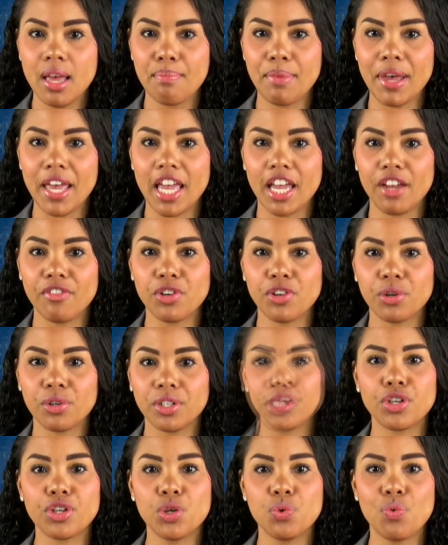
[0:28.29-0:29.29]

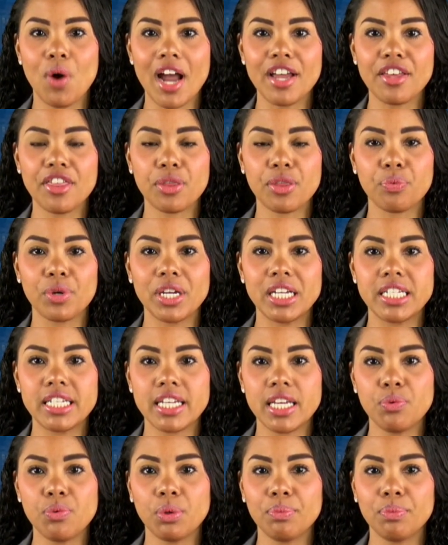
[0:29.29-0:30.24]
Behavioral UI 3D,